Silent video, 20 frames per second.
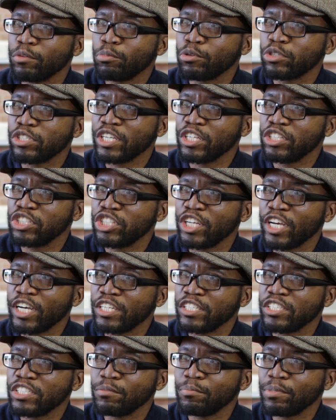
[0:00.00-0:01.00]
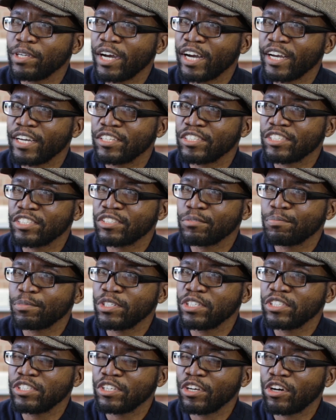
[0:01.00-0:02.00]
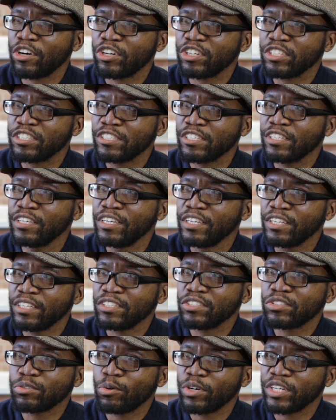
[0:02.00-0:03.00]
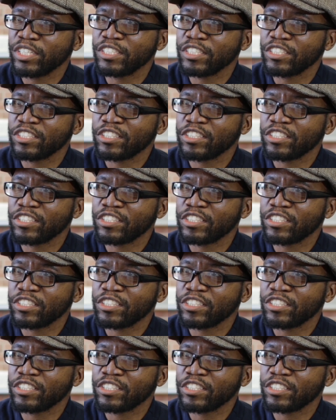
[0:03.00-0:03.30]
the potentiality behind disability art is quite